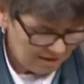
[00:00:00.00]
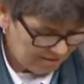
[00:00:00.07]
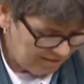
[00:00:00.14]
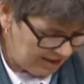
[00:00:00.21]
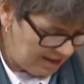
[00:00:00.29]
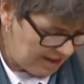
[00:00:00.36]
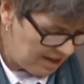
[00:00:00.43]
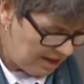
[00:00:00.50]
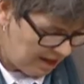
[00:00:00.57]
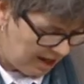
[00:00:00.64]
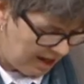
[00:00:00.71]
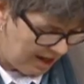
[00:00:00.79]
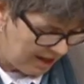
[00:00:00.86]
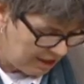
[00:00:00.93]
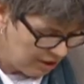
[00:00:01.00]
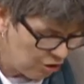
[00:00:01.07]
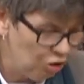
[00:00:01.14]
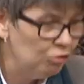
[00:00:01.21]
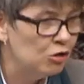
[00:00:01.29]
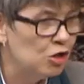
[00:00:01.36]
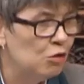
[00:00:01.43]
The
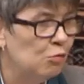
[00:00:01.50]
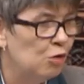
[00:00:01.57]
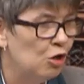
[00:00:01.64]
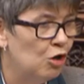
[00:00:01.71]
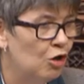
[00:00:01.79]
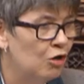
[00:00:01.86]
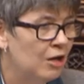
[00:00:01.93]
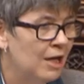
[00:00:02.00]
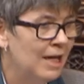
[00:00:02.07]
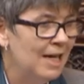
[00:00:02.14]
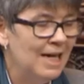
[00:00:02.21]
culture war